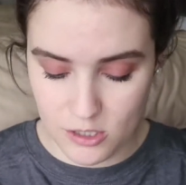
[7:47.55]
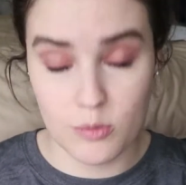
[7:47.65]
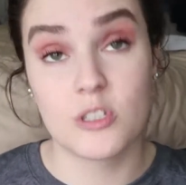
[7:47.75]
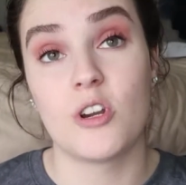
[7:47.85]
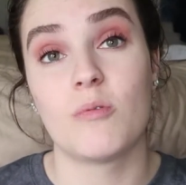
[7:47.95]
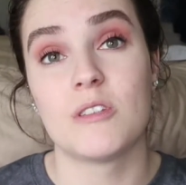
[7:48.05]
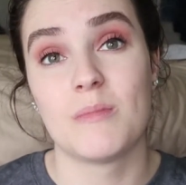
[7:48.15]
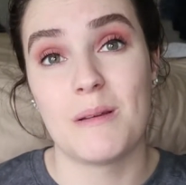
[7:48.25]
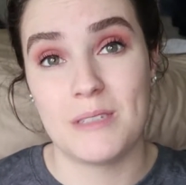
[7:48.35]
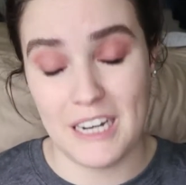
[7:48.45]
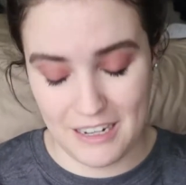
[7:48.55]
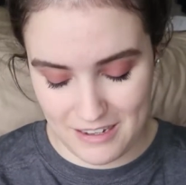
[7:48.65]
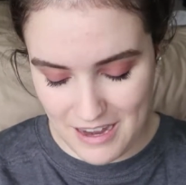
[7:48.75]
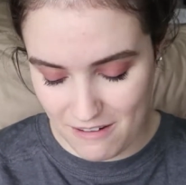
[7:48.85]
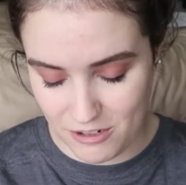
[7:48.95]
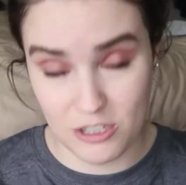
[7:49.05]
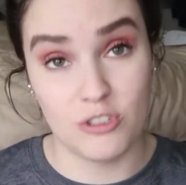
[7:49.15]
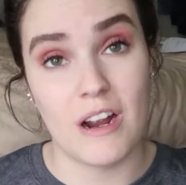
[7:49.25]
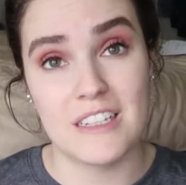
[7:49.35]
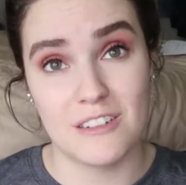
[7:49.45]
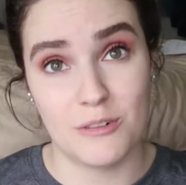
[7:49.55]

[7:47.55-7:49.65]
So we're gonna start with some lipstick after this dries a